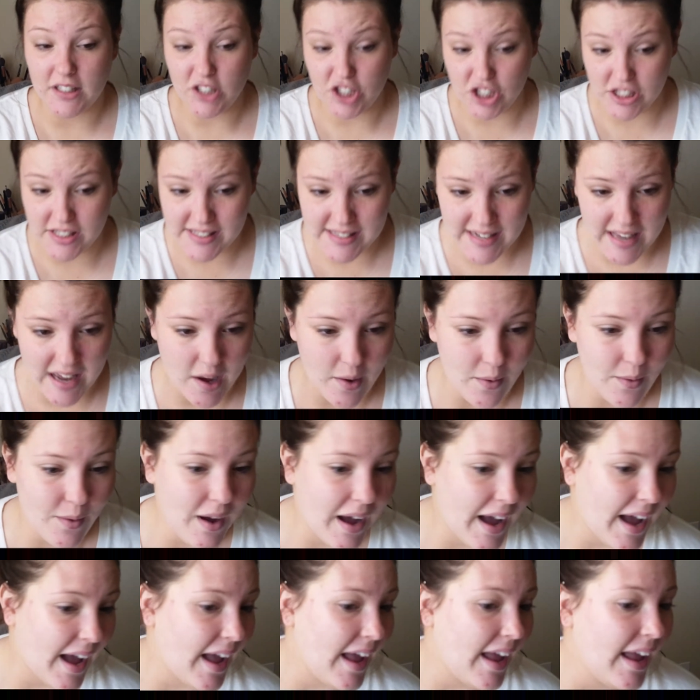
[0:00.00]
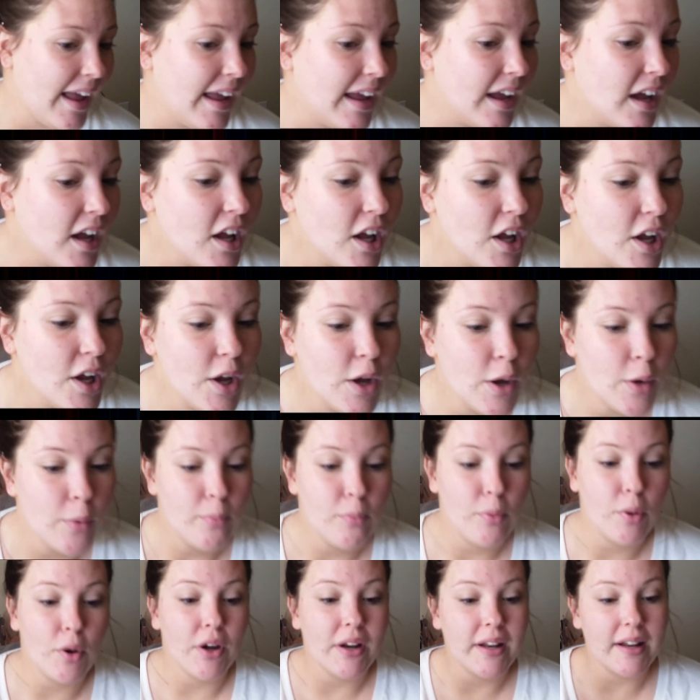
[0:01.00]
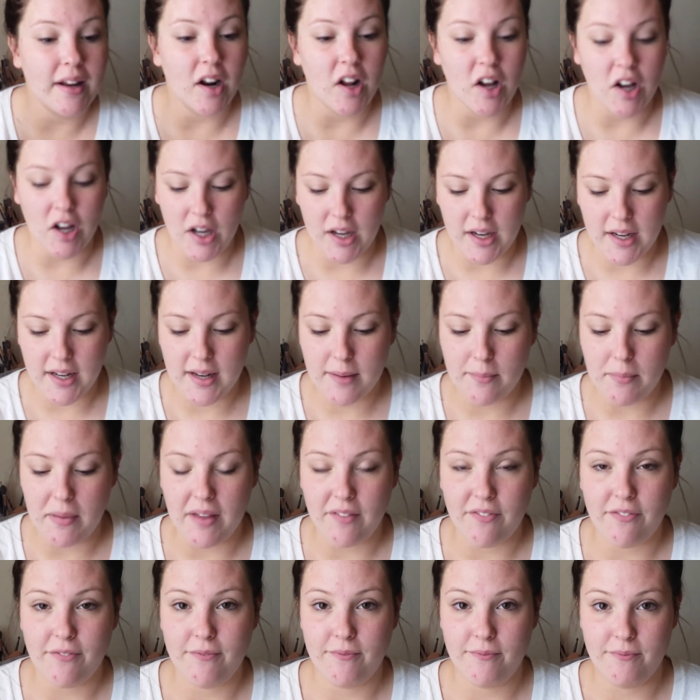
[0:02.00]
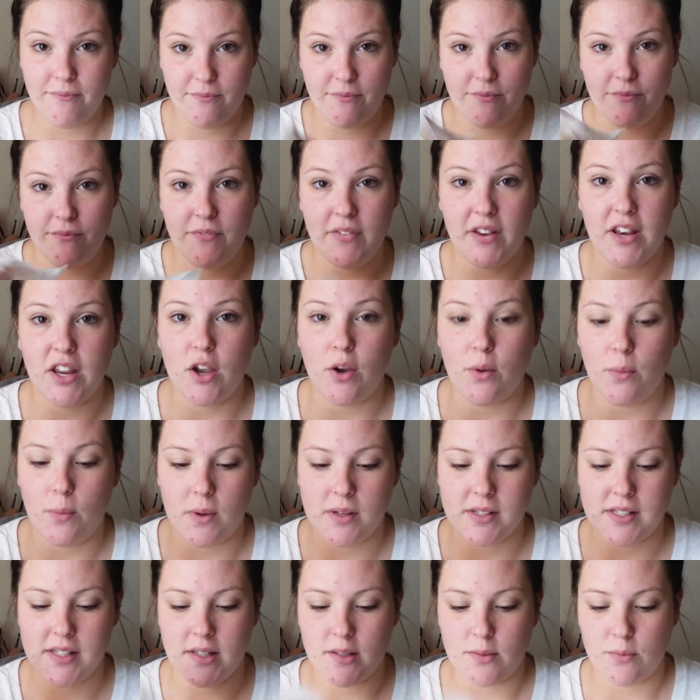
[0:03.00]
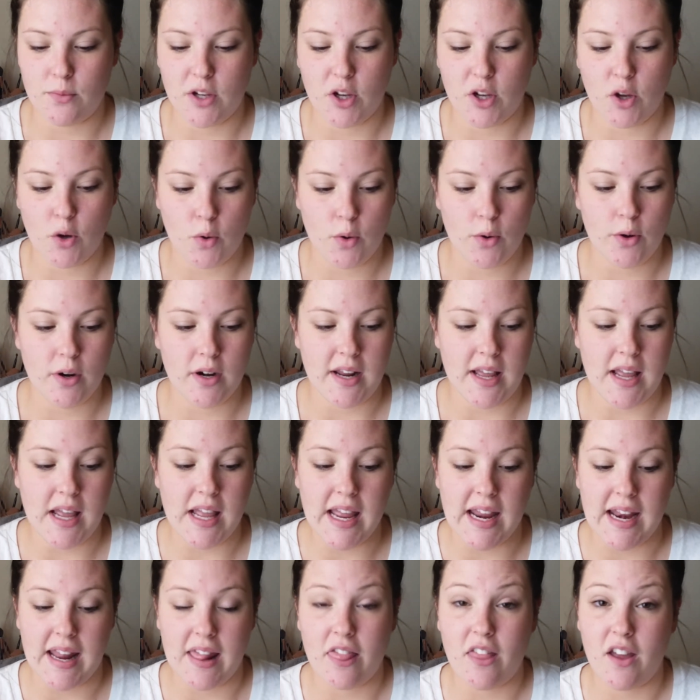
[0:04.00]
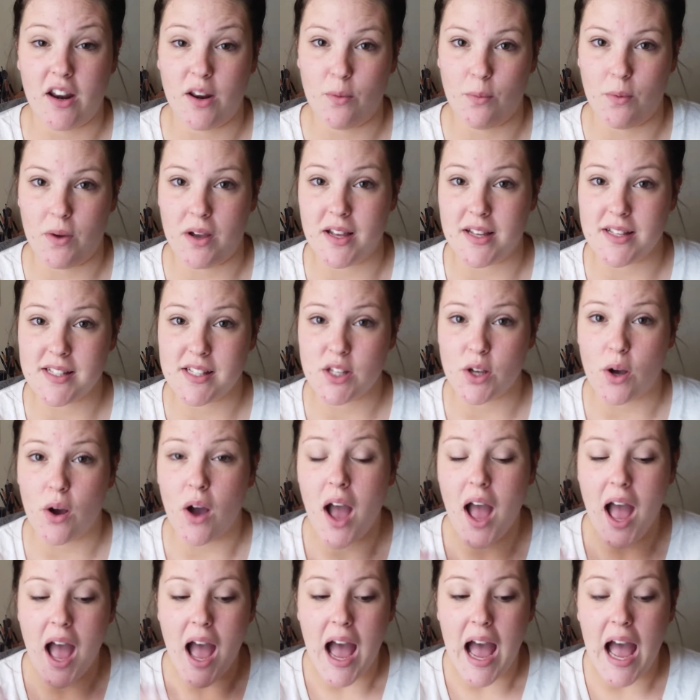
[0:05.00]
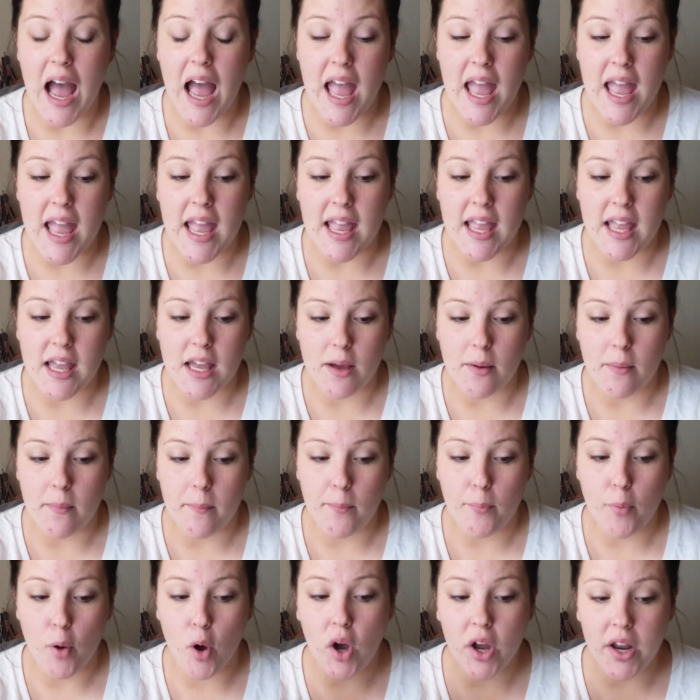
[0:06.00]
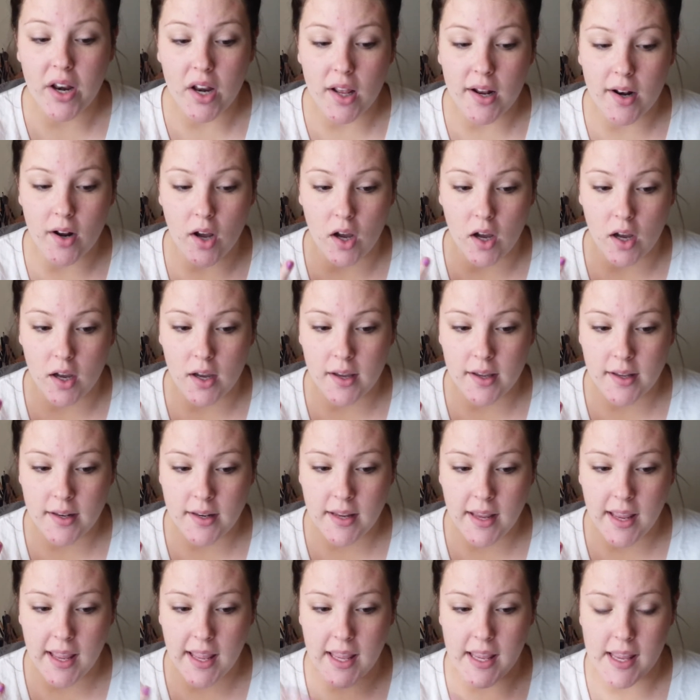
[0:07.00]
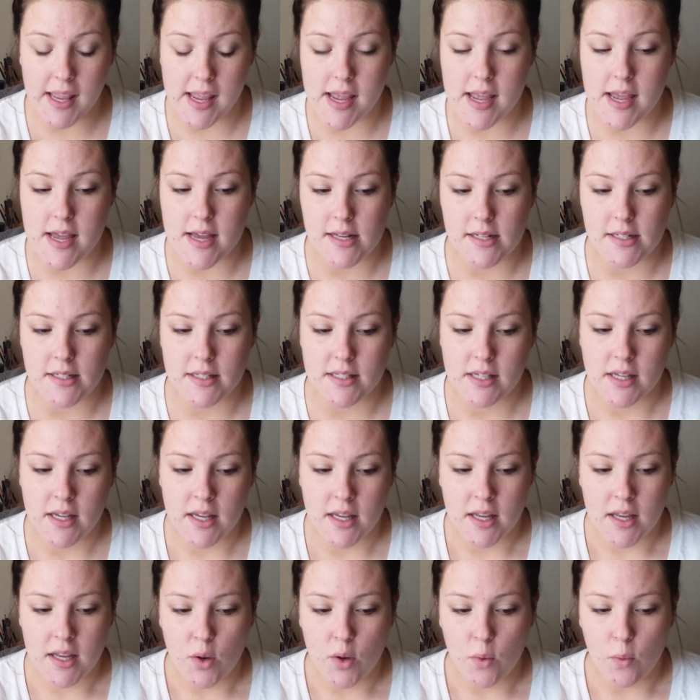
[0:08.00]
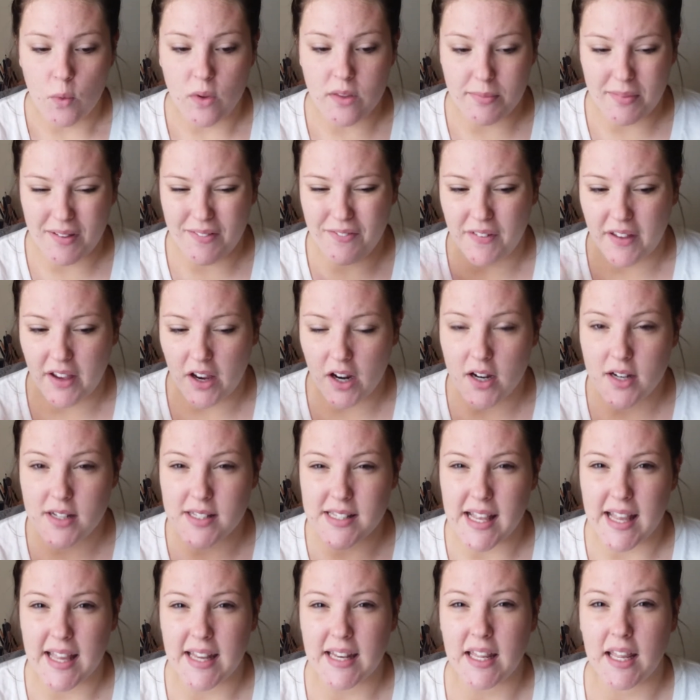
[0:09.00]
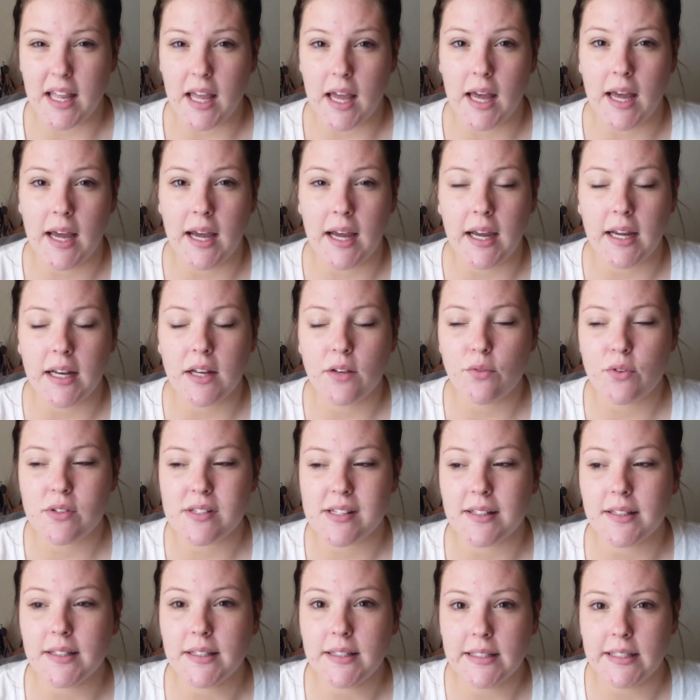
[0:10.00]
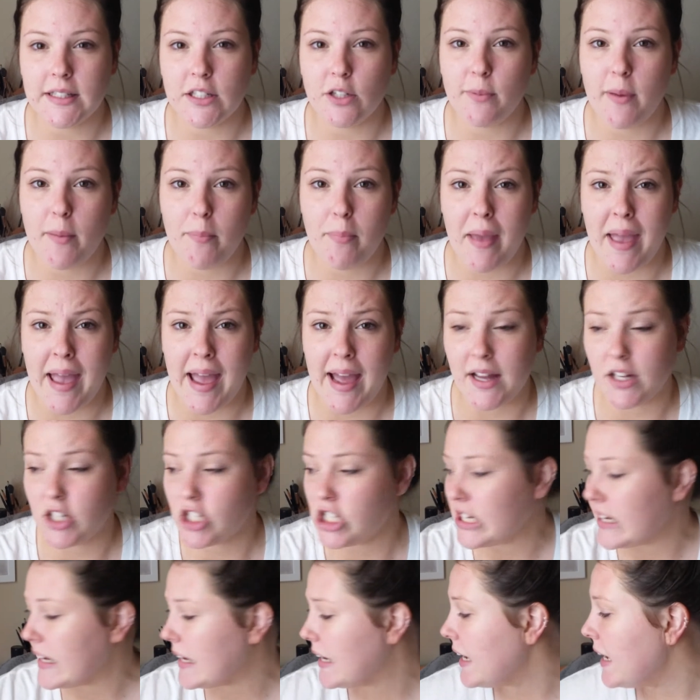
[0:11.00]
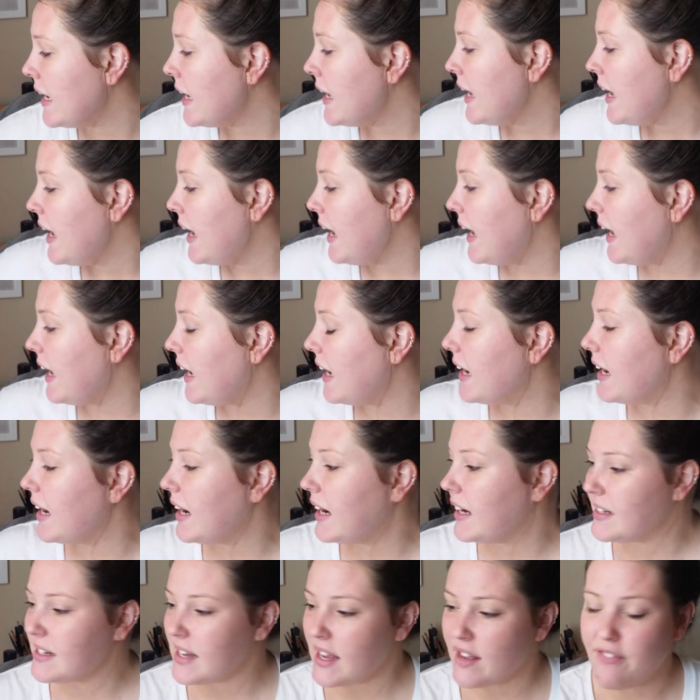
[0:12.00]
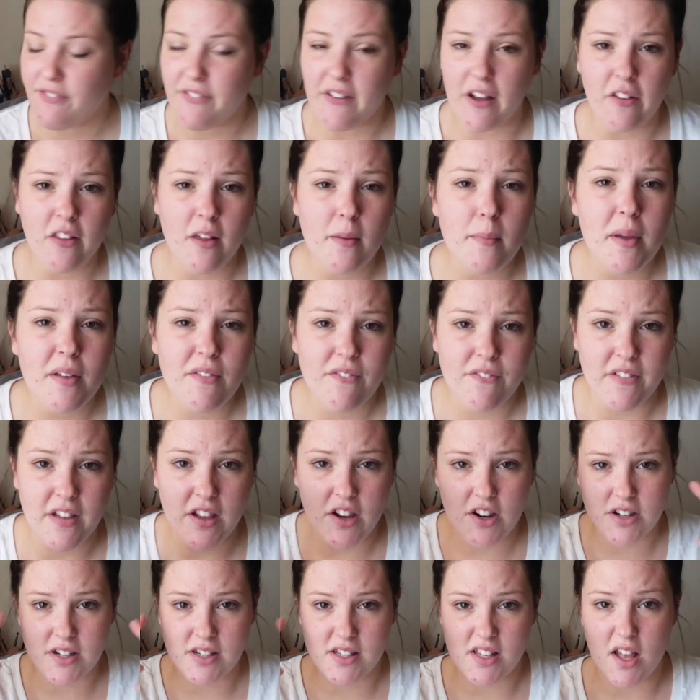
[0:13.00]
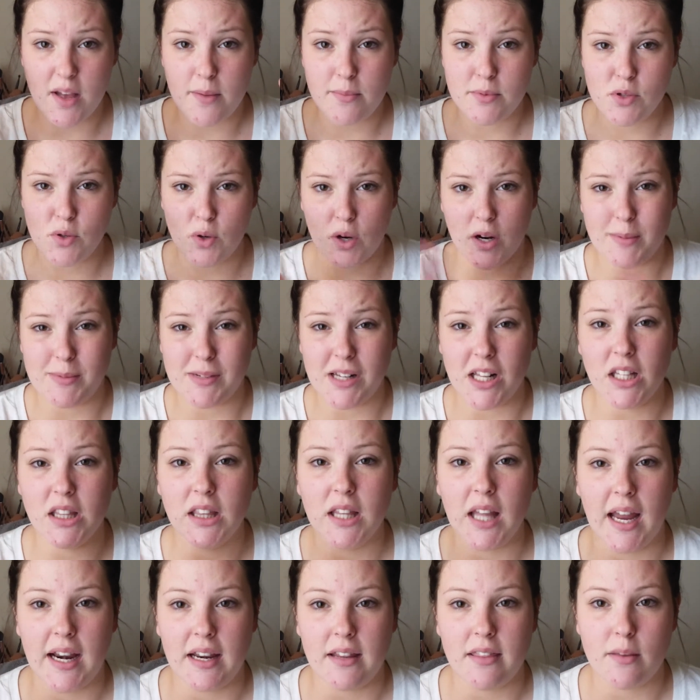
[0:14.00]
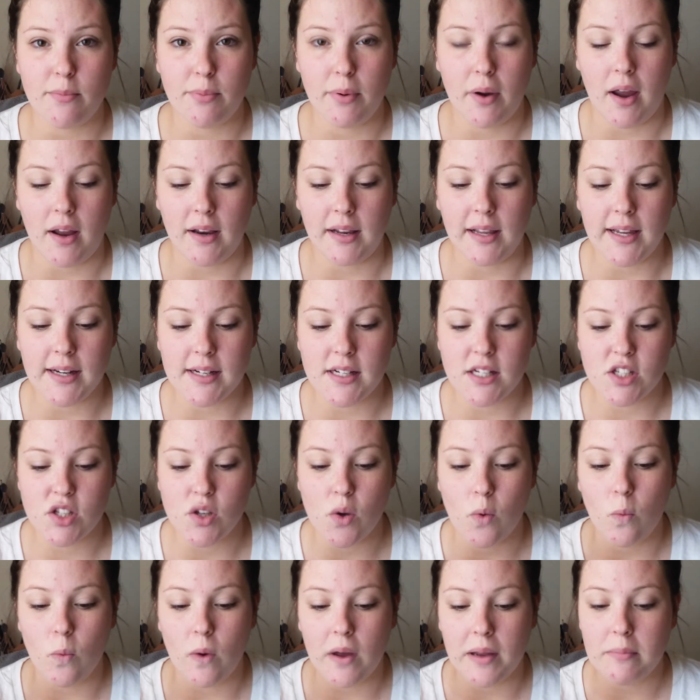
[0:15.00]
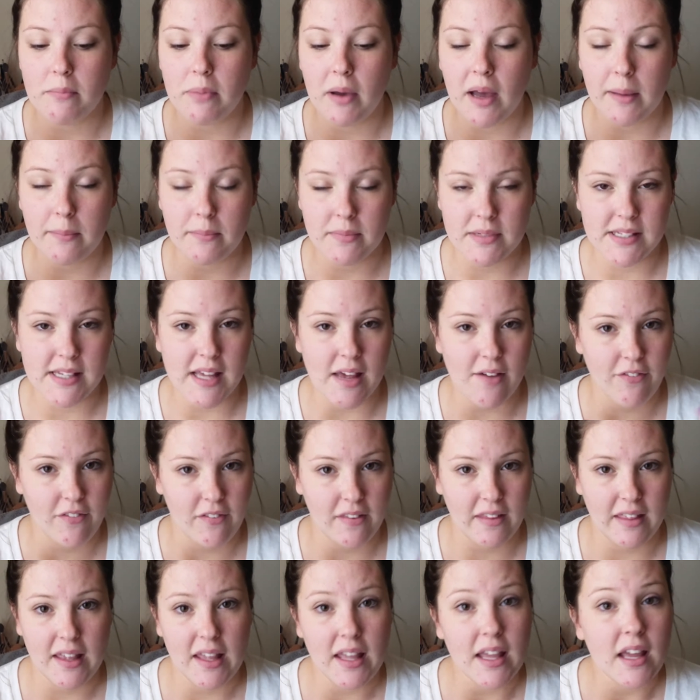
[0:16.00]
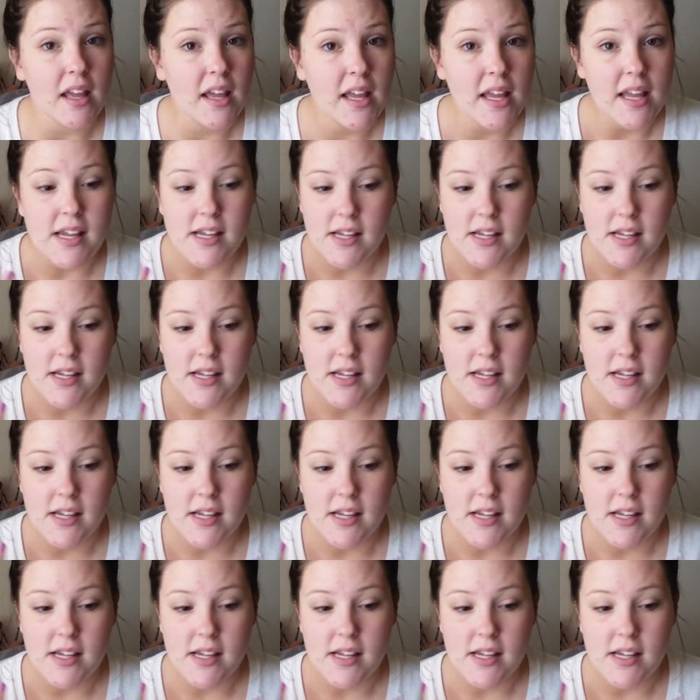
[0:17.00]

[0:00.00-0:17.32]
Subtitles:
Just now, I put it on, my video wasn't recording and I thought it was, so I put it on and with my fingers, and it kind of was a little bit patchy, and I found that my fingers absorbed a lot of the product, so 1 pump definitely